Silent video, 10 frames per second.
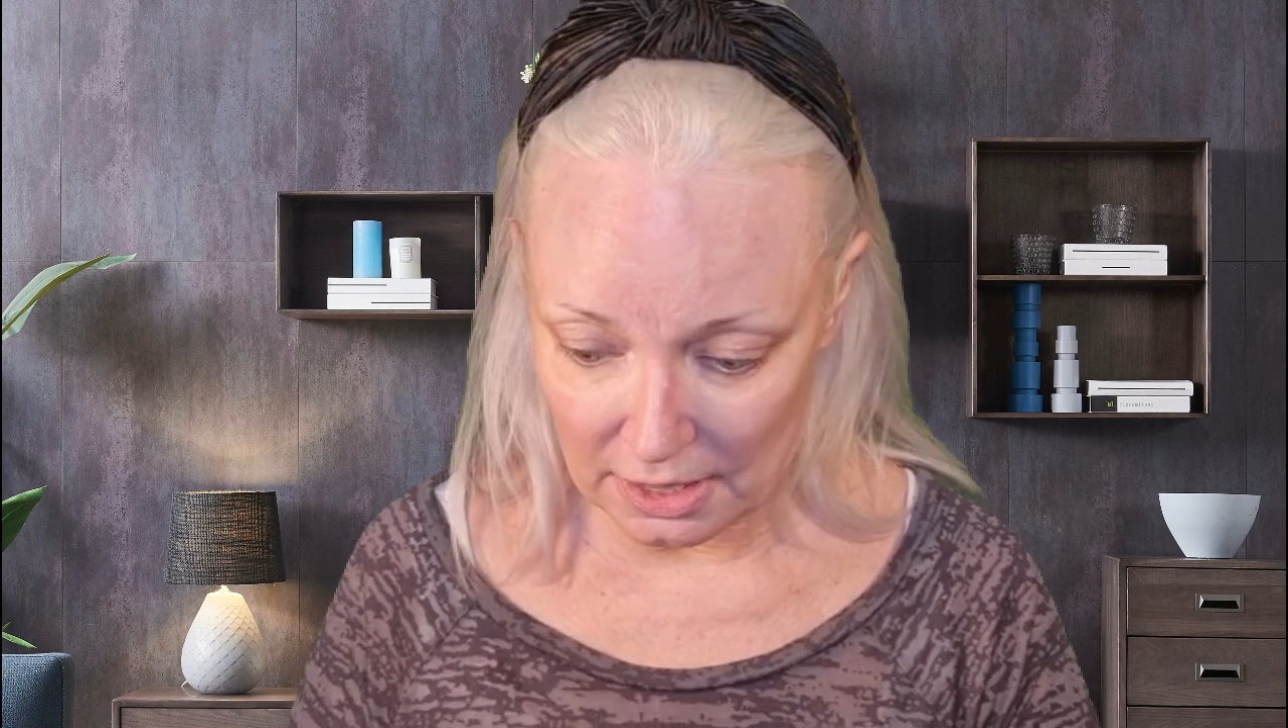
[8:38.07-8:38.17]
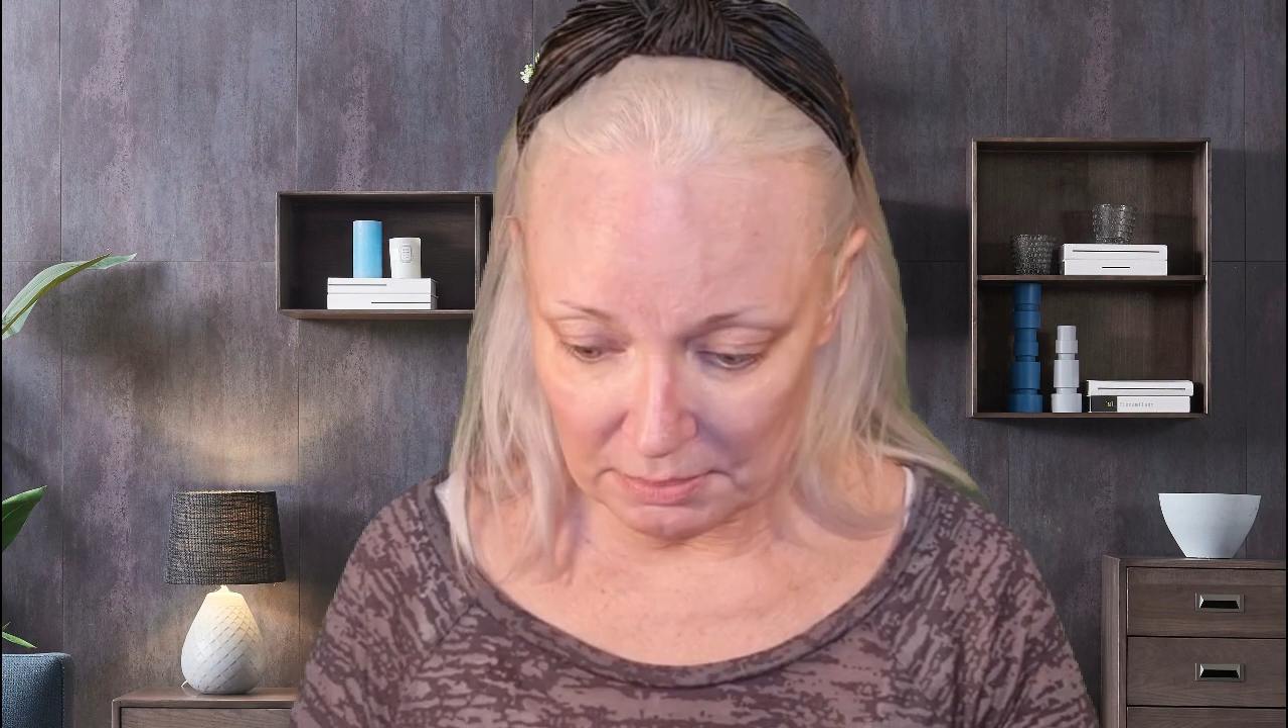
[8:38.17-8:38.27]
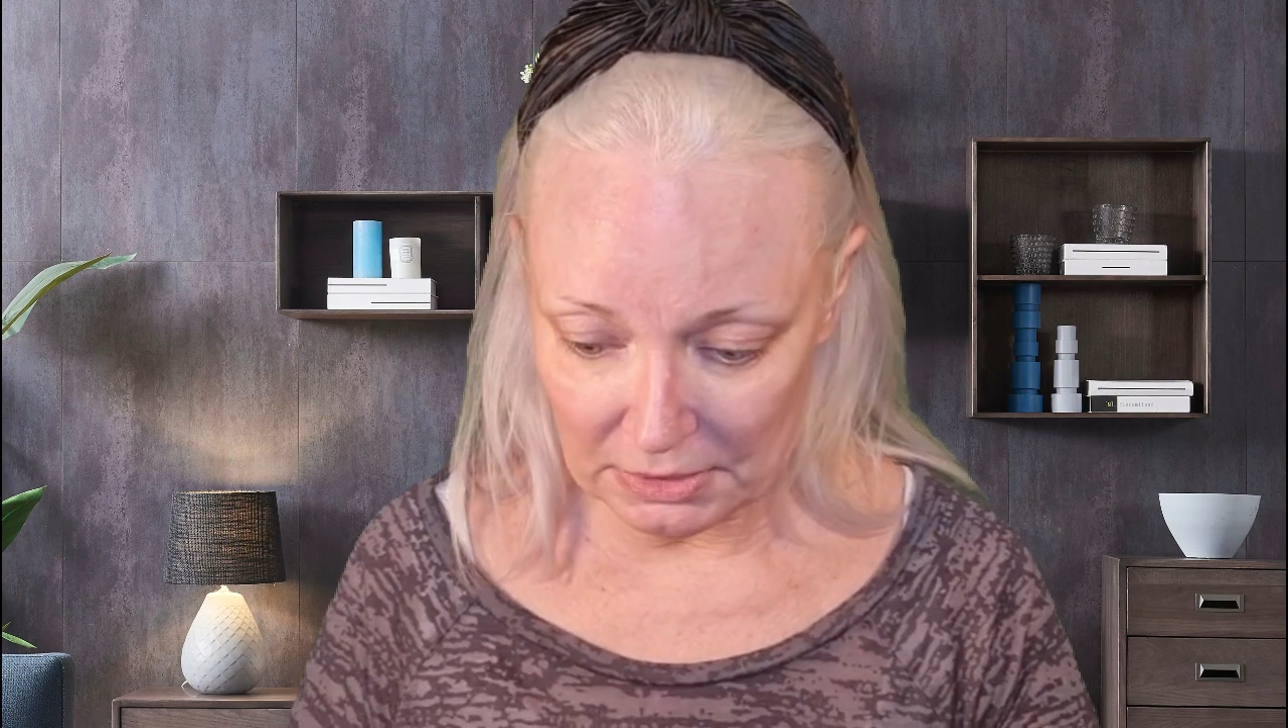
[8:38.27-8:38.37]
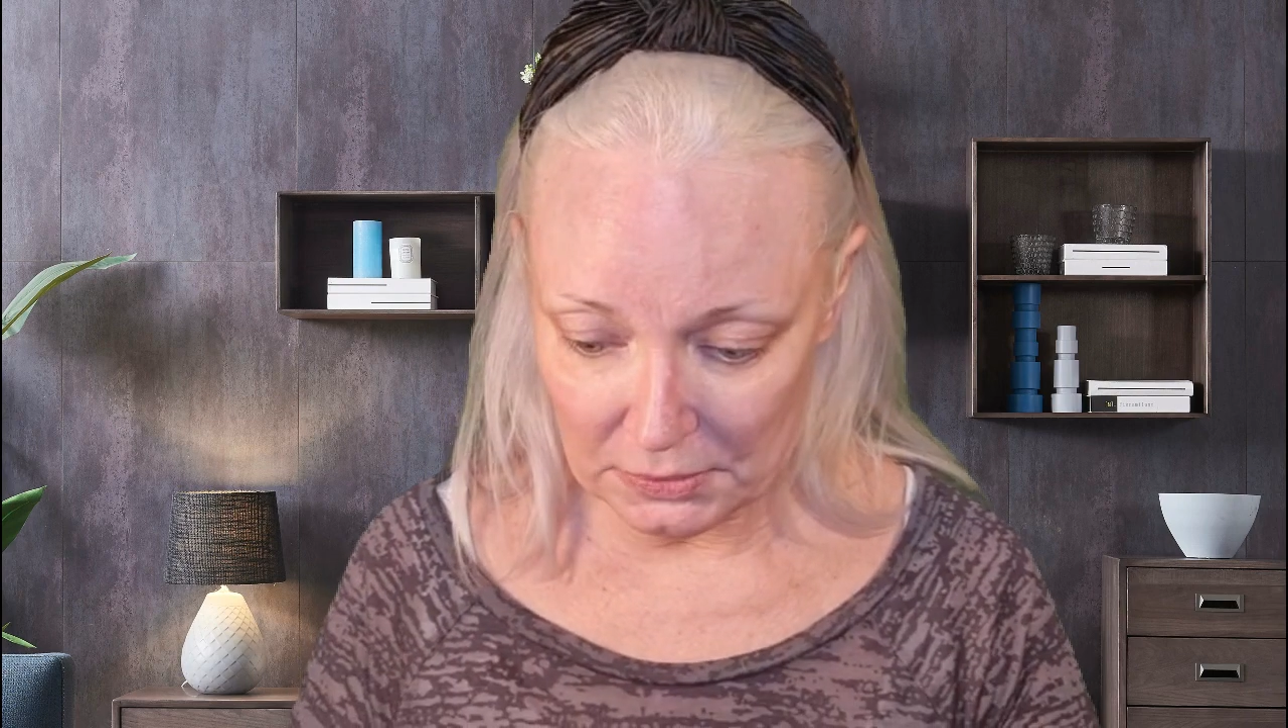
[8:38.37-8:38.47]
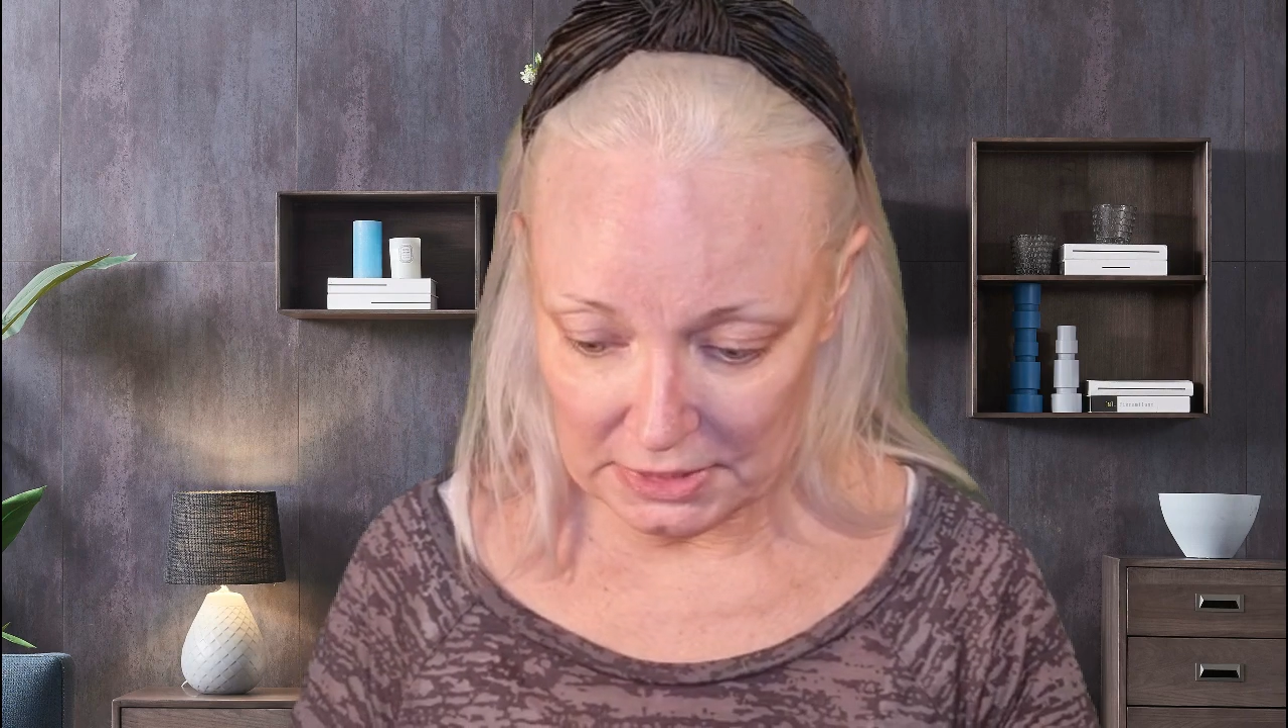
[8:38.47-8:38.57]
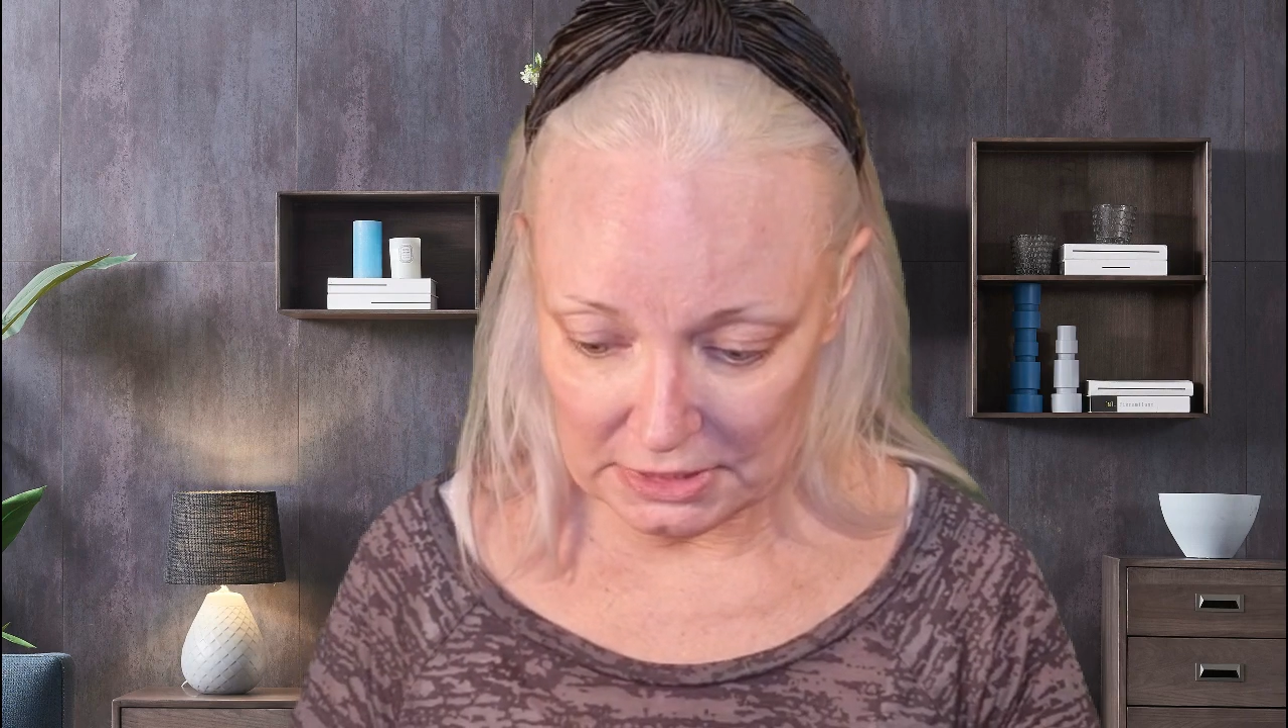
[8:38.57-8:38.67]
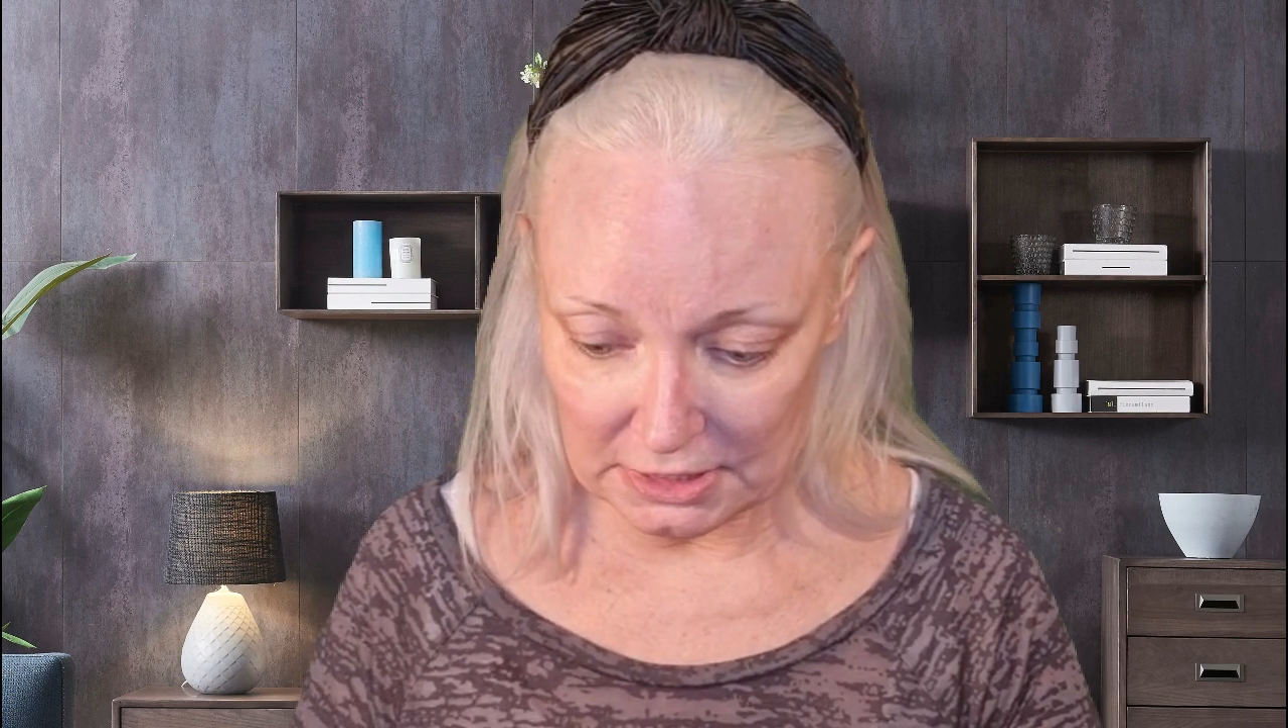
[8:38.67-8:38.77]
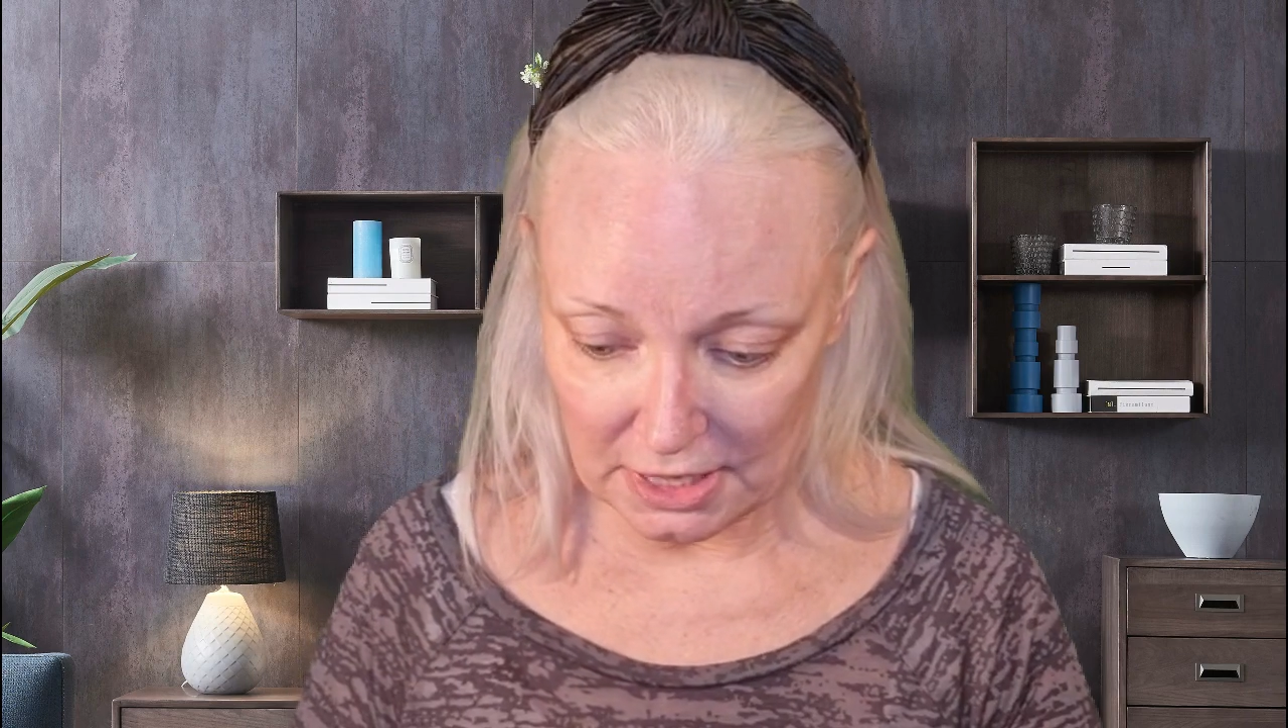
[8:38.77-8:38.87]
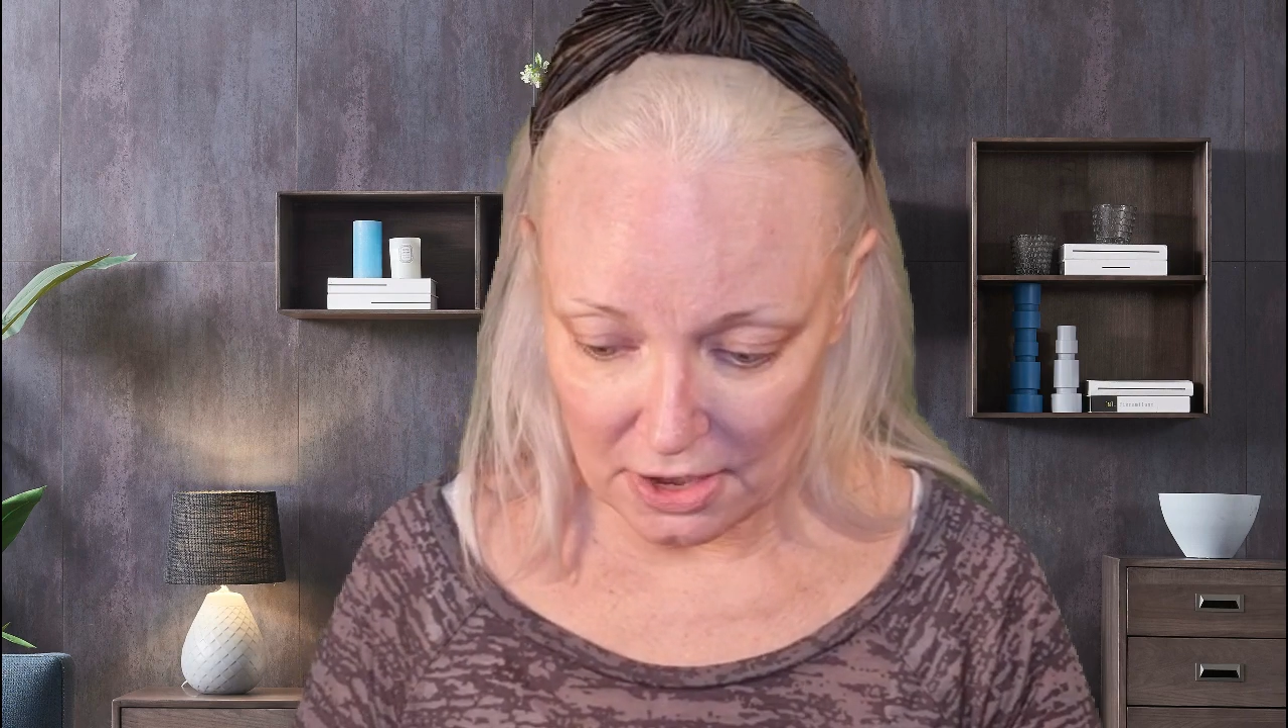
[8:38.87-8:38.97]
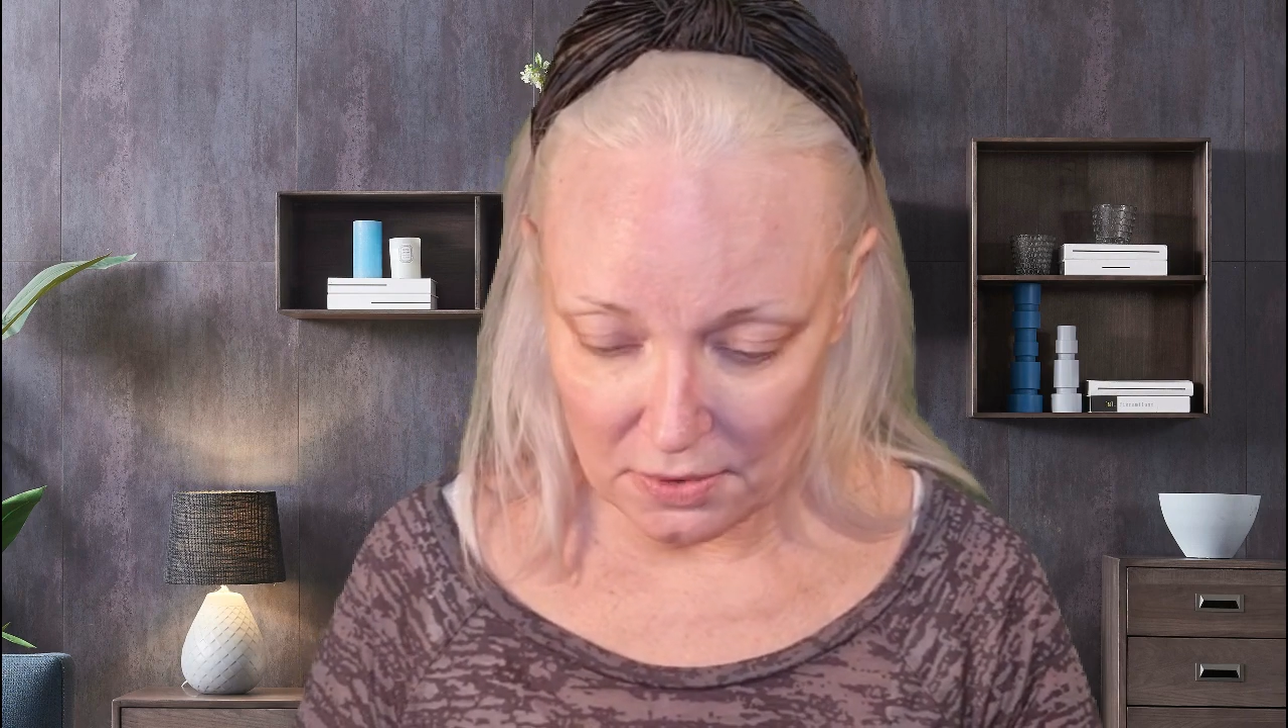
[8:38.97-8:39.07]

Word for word: I'm going to go